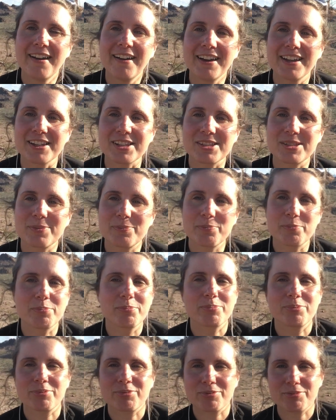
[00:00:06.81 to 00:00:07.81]
It's
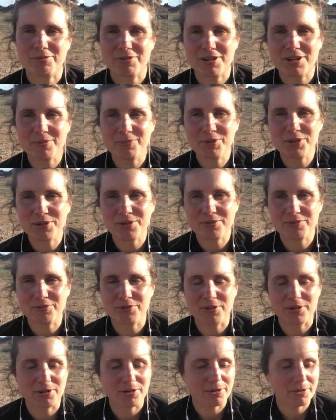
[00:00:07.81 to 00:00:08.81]
pretty
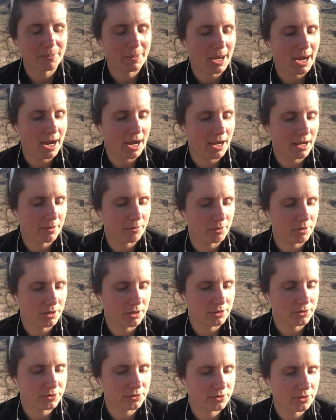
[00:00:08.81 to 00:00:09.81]
beautiful. I
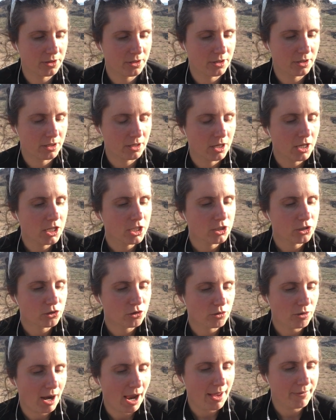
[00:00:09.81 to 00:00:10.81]
was
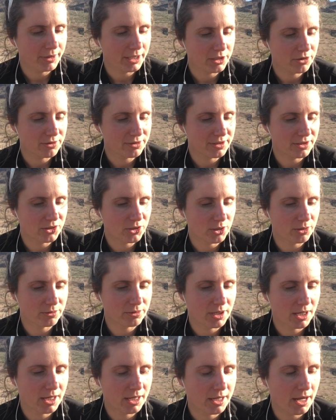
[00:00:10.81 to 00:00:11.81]
driving to
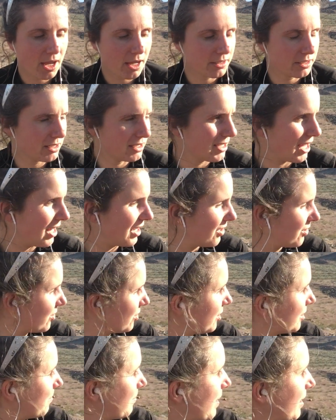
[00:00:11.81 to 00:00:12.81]
Sedona and I decided
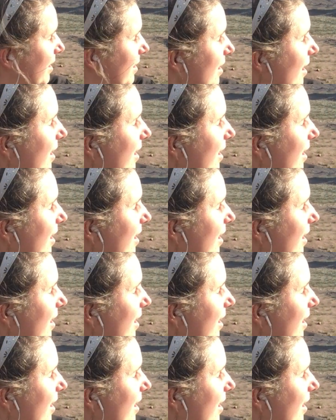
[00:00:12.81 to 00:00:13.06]
to spend a